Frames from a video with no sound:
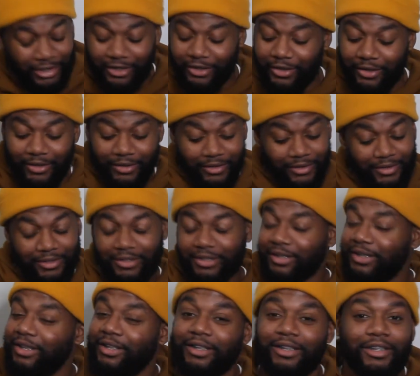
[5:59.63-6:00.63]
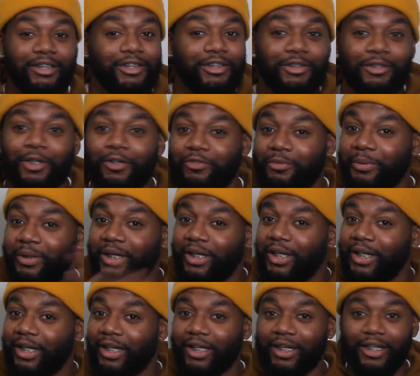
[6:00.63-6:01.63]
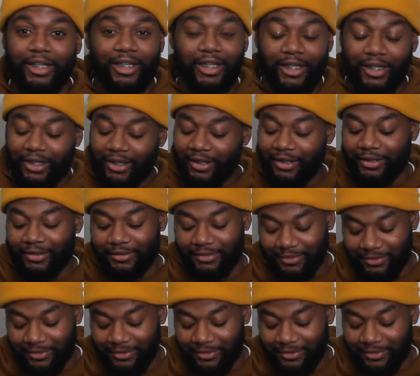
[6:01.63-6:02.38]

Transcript: huh? You going from here to here to there.